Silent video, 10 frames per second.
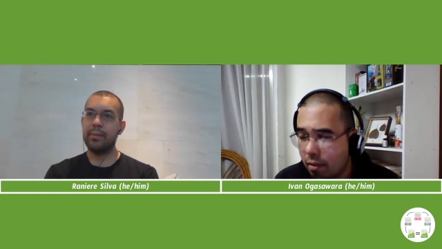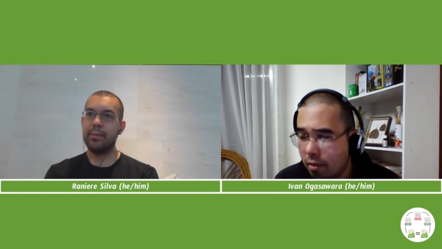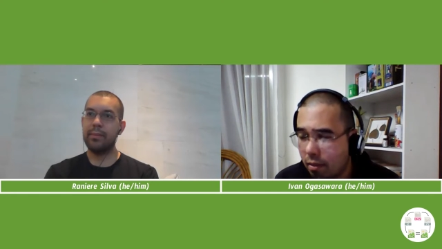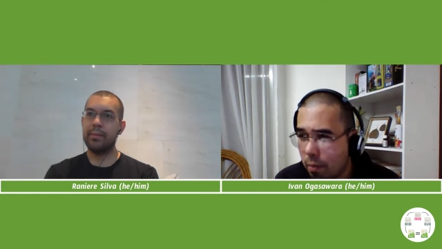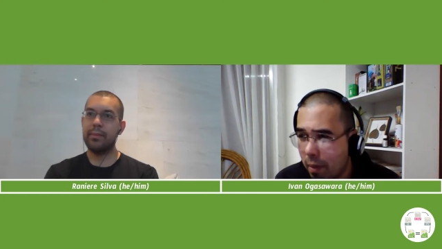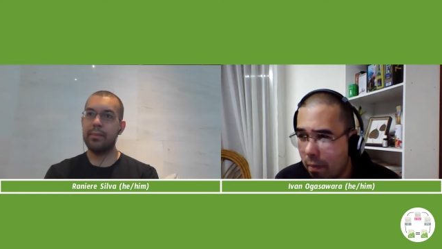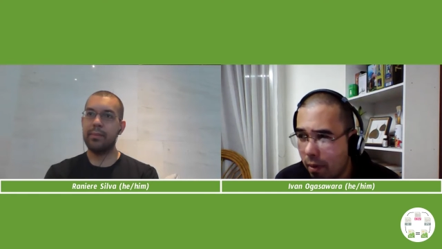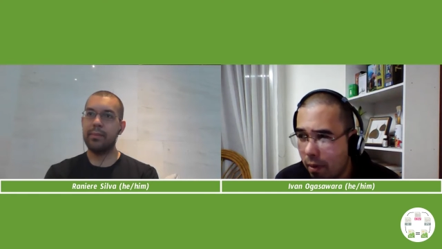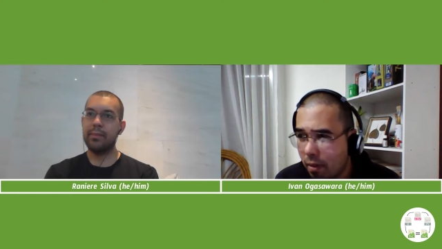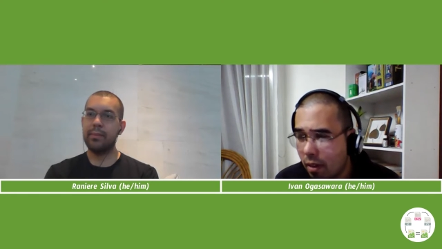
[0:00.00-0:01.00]

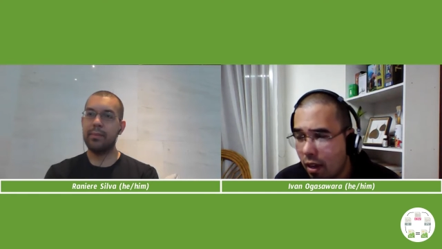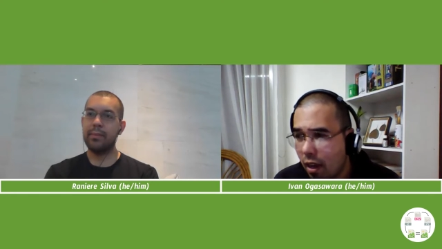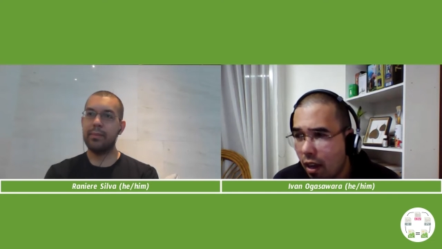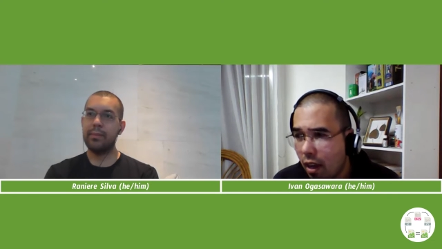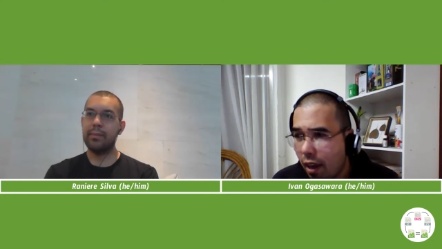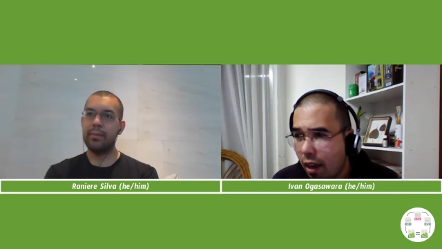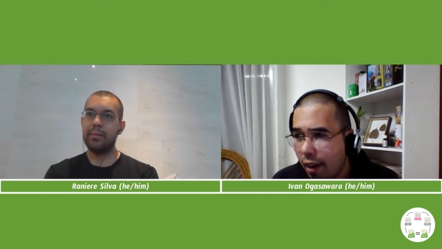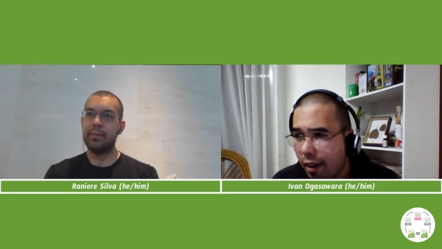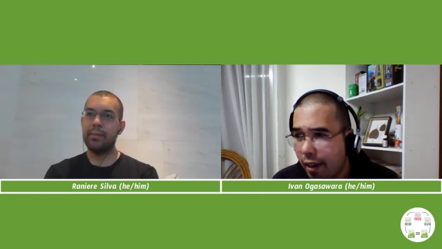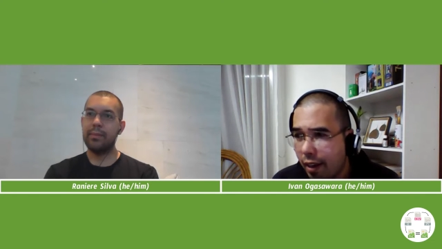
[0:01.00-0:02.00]
Speaker 1: remember,
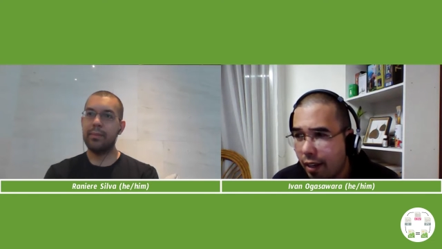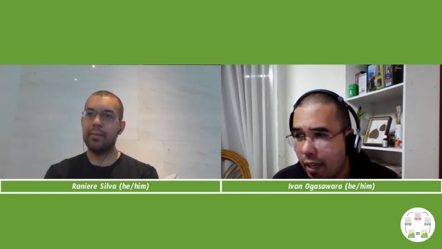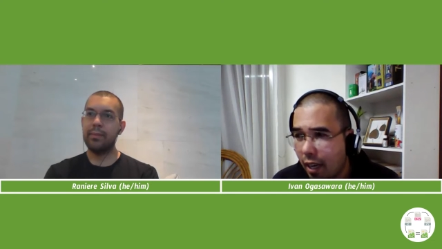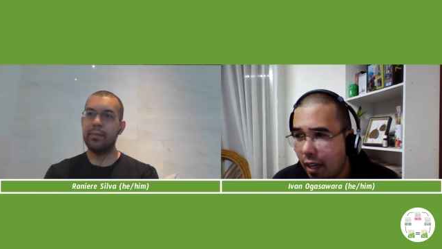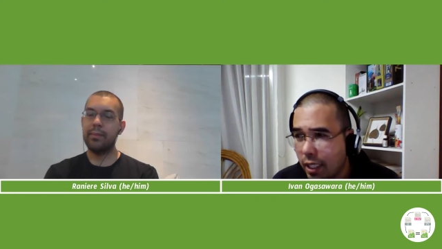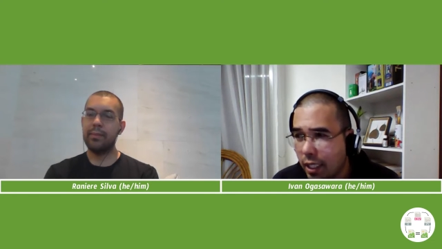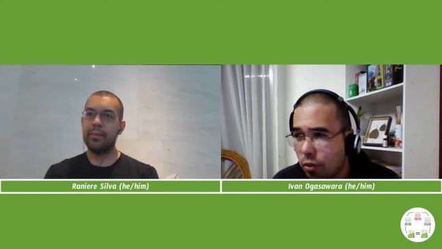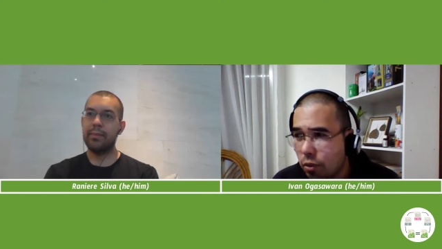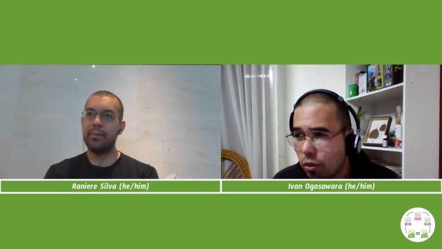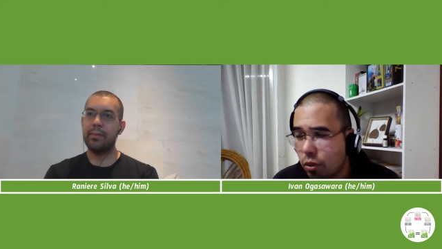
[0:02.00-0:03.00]
uh, I
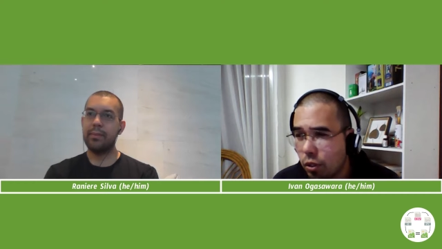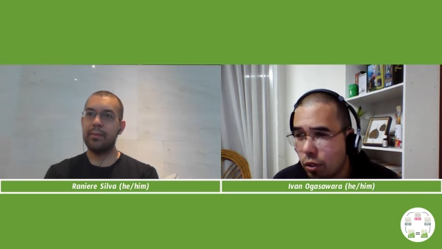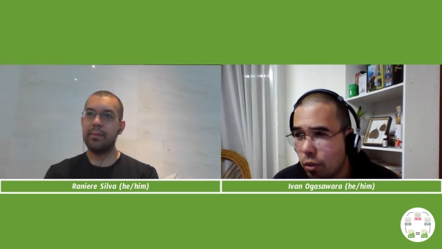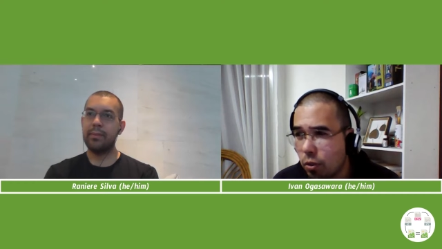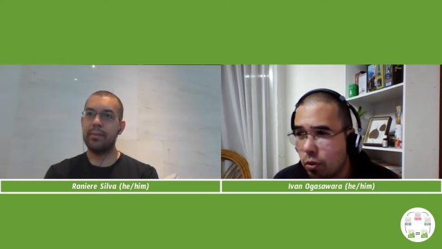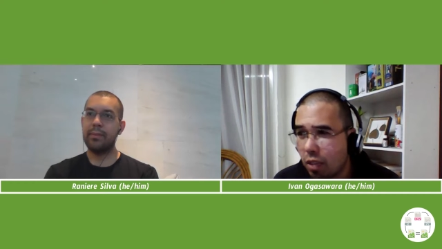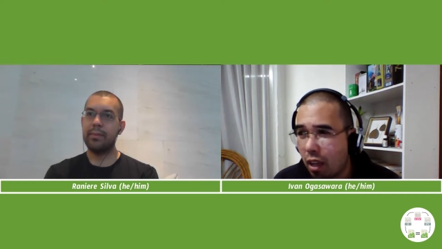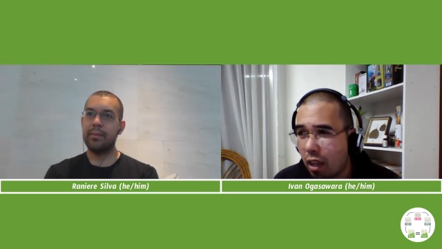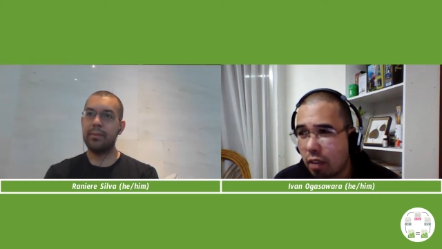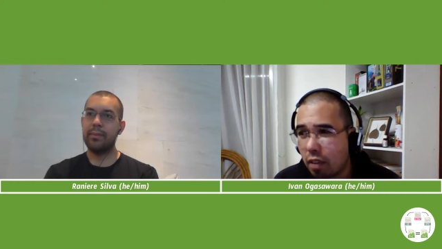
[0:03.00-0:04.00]
used to use a
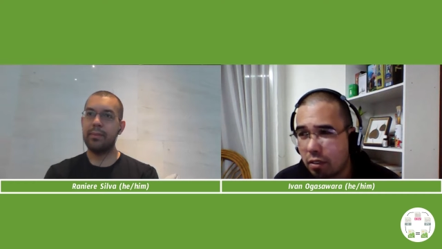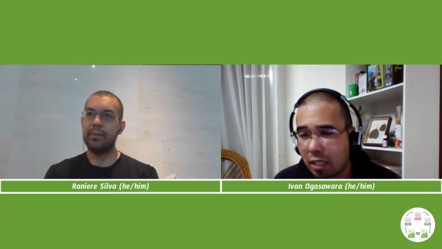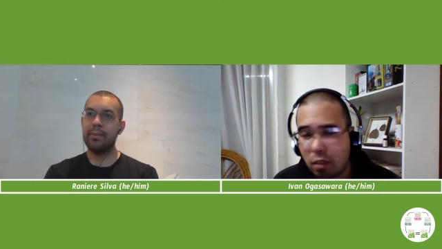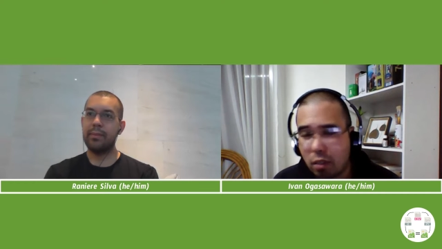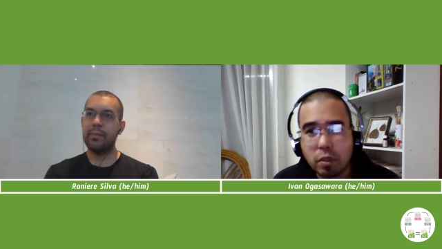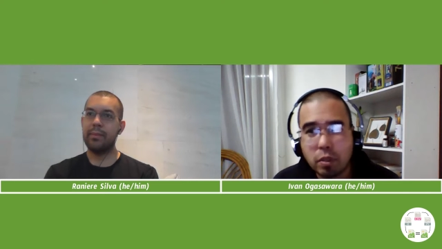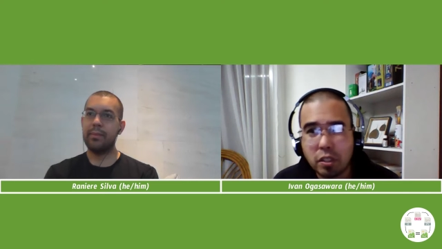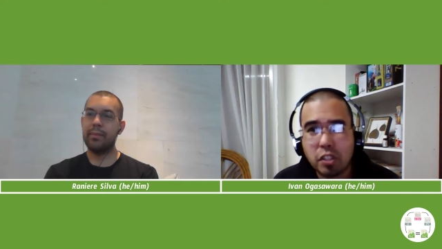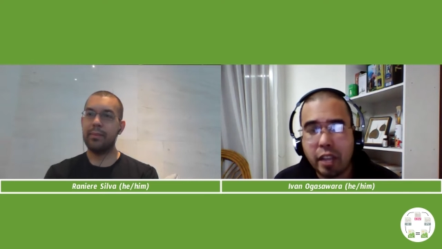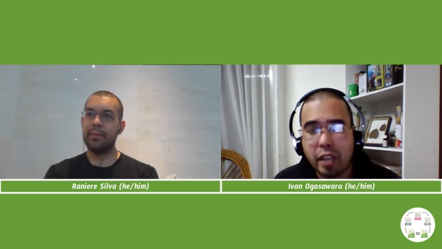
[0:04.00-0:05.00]
lot of the community
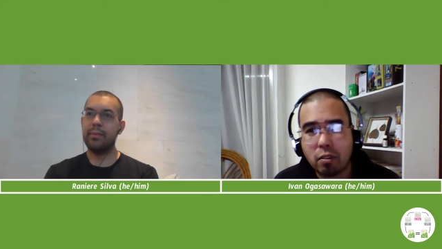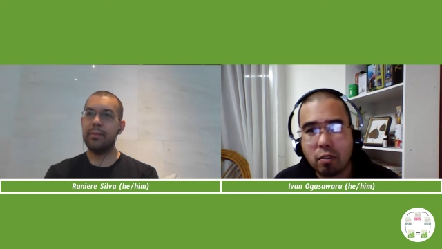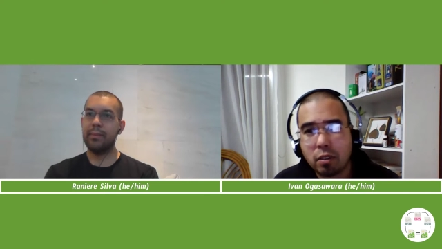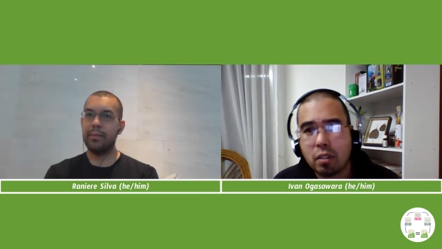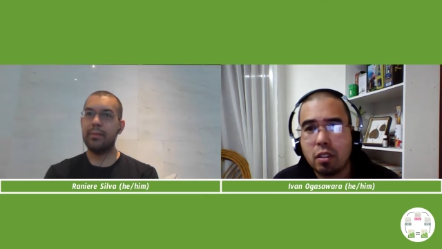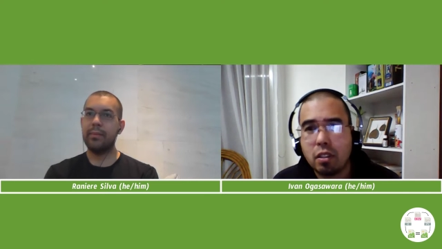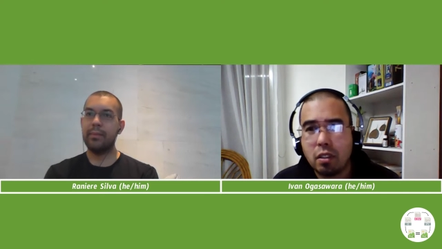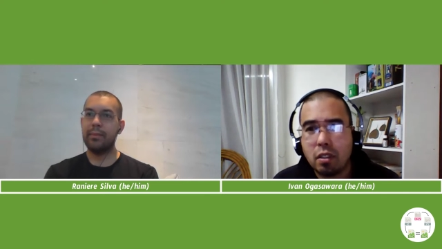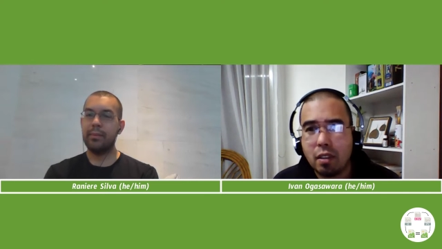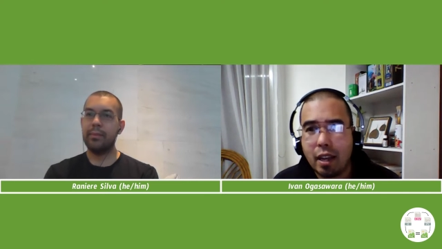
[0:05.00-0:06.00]
channels
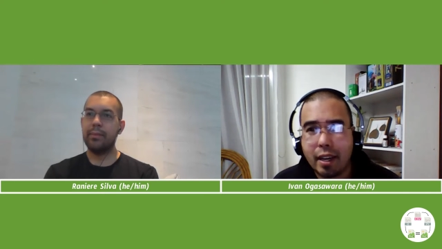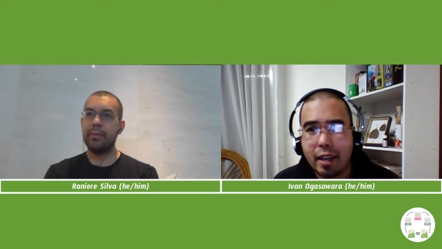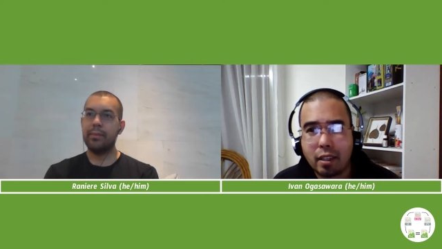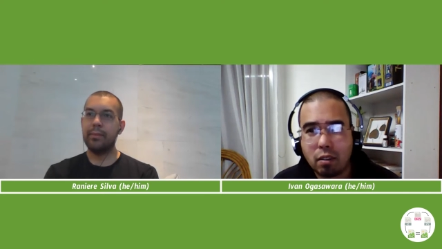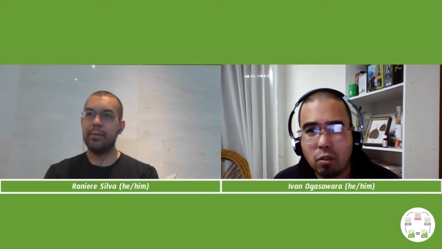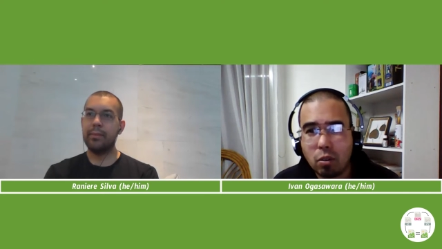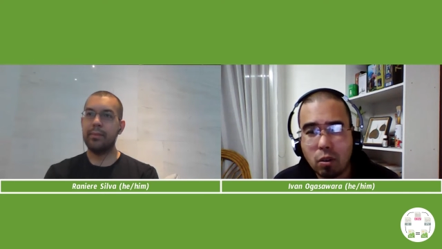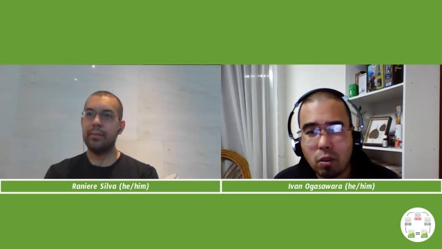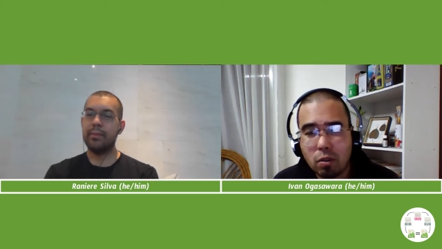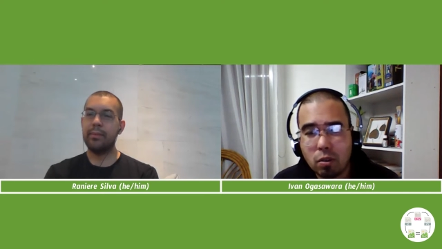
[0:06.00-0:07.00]
like
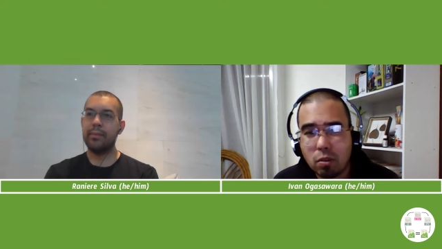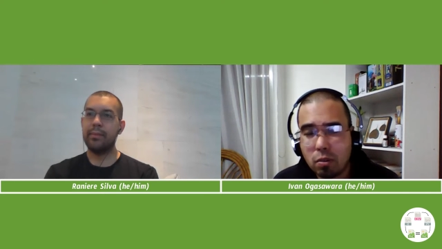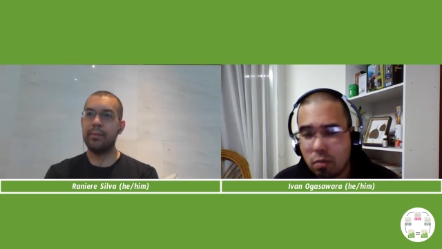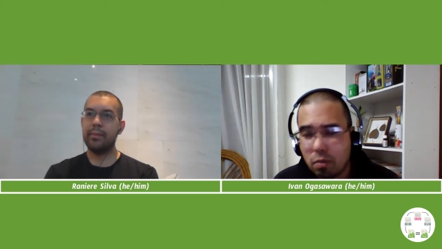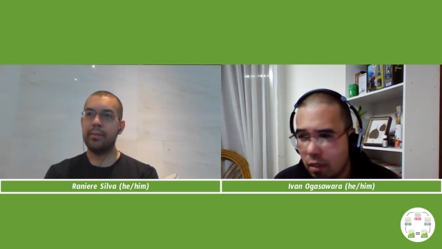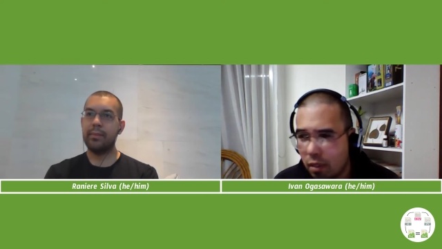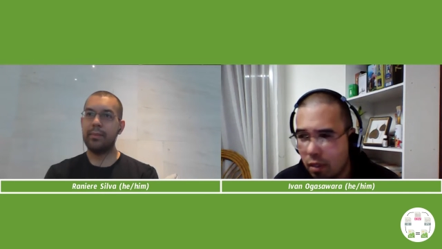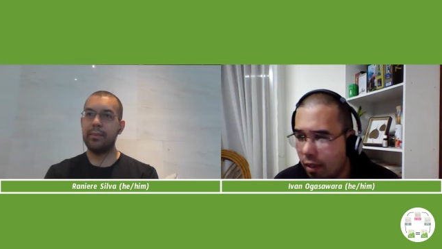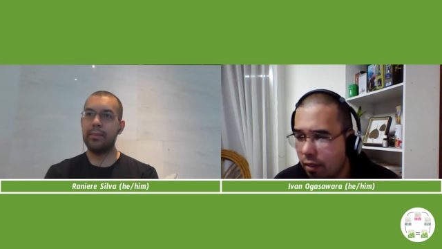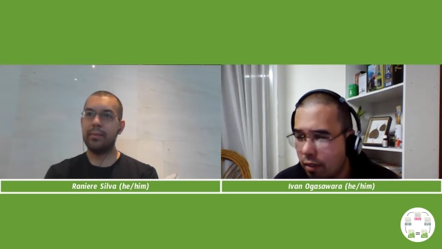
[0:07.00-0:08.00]
Google
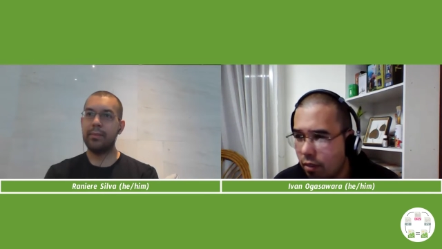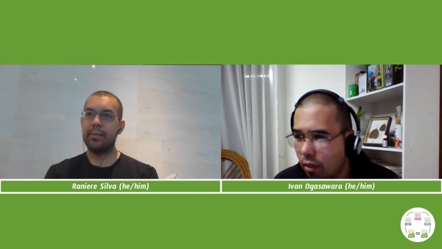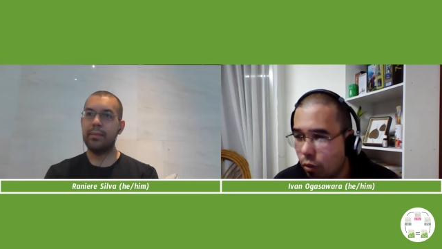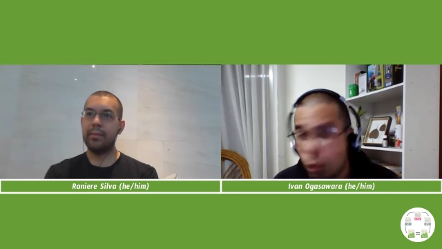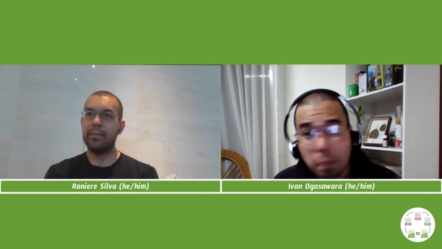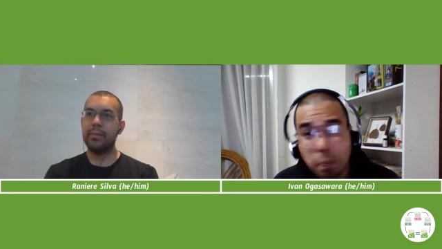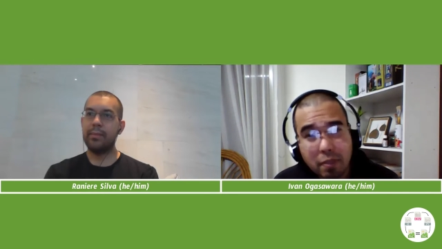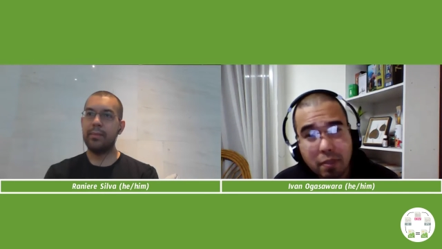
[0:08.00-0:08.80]
uh, Groups, for